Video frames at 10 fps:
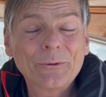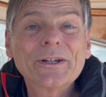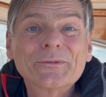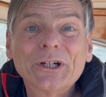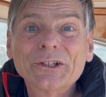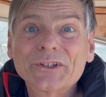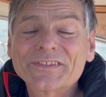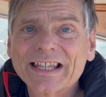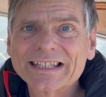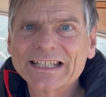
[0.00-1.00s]
we've turned to
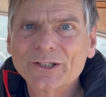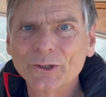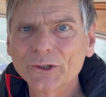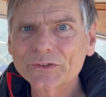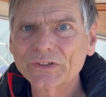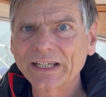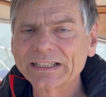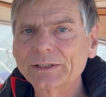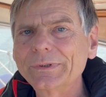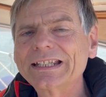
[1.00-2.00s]
southerly course
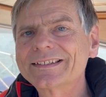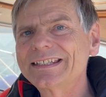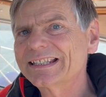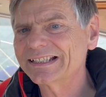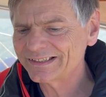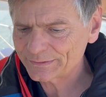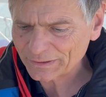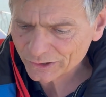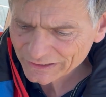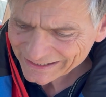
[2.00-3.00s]
and we can see that it's
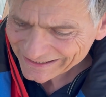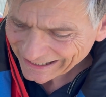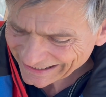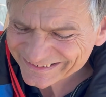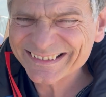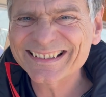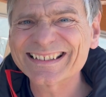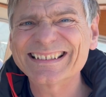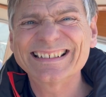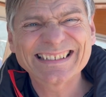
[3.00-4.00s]
about
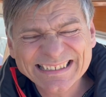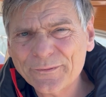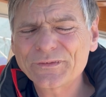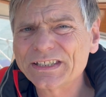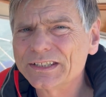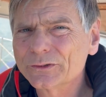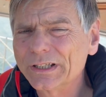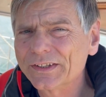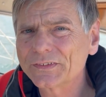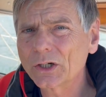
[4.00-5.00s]
170
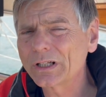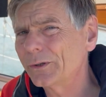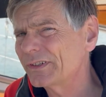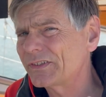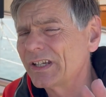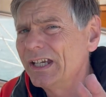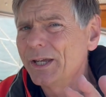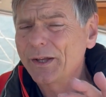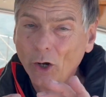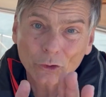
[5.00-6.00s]
degrees. So now it's,
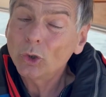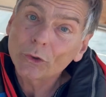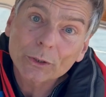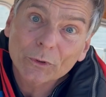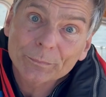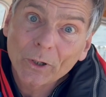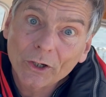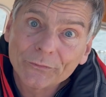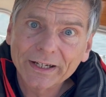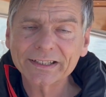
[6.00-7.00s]
on north it was
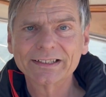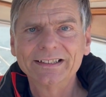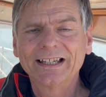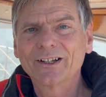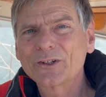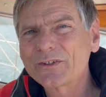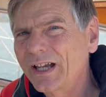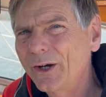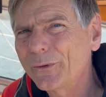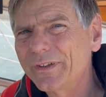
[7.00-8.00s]
perfect, and on
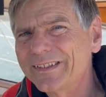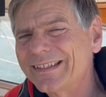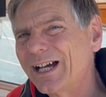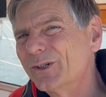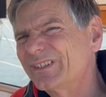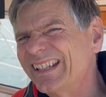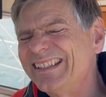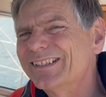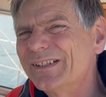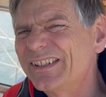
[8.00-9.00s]
south it's now 10
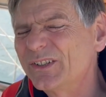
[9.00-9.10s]
degrees